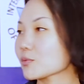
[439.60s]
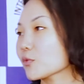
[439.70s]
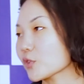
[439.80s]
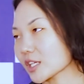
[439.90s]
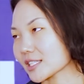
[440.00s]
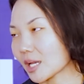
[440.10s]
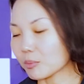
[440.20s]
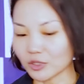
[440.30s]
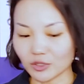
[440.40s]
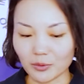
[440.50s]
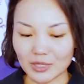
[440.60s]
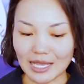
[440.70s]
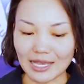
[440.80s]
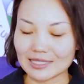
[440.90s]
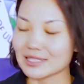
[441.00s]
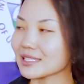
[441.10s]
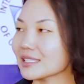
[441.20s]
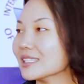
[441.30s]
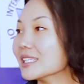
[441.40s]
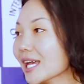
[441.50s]
for example,
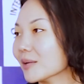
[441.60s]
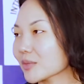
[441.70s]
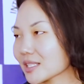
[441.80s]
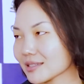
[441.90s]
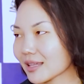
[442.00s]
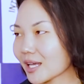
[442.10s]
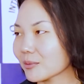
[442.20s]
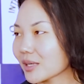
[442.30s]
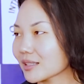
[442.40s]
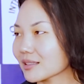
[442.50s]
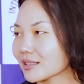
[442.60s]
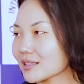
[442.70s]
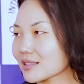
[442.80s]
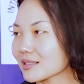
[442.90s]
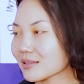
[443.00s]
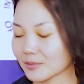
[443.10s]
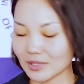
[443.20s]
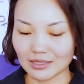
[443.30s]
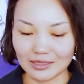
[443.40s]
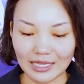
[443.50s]
STEM, the STEM, the
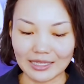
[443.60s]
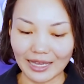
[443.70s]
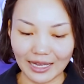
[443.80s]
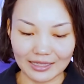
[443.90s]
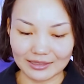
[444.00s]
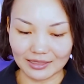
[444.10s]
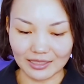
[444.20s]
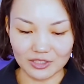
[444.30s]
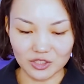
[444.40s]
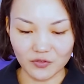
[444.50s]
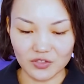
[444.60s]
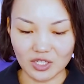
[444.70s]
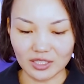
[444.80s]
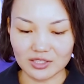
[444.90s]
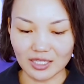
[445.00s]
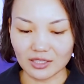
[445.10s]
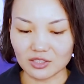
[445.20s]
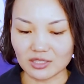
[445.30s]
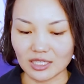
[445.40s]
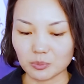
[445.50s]
AI, the artificial
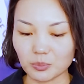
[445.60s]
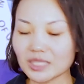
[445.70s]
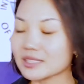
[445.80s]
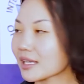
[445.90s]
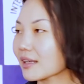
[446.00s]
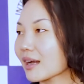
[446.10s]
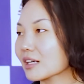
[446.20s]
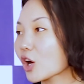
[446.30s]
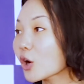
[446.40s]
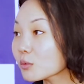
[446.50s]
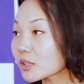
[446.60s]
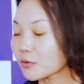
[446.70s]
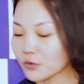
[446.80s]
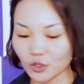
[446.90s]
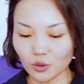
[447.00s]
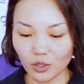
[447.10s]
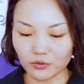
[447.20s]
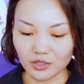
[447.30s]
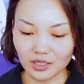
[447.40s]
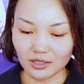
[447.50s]
intelligence, and big data are only few
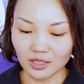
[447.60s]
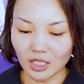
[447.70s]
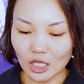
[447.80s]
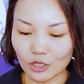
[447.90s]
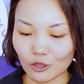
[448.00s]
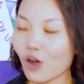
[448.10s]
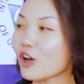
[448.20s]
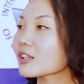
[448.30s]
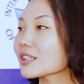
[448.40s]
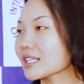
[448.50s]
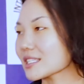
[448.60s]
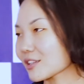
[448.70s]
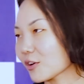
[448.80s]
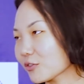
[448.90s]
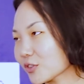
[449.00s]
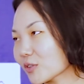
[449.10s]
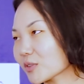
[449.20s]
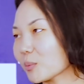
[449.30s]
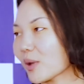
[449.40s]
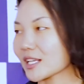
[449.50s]
of the long list of
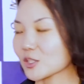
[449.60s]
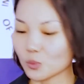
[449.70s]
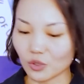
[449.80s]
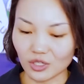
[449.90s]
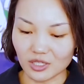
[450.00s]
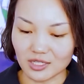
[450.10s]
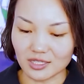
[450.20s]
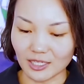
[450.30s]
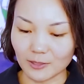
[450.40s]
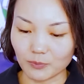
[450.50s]
the buzzwords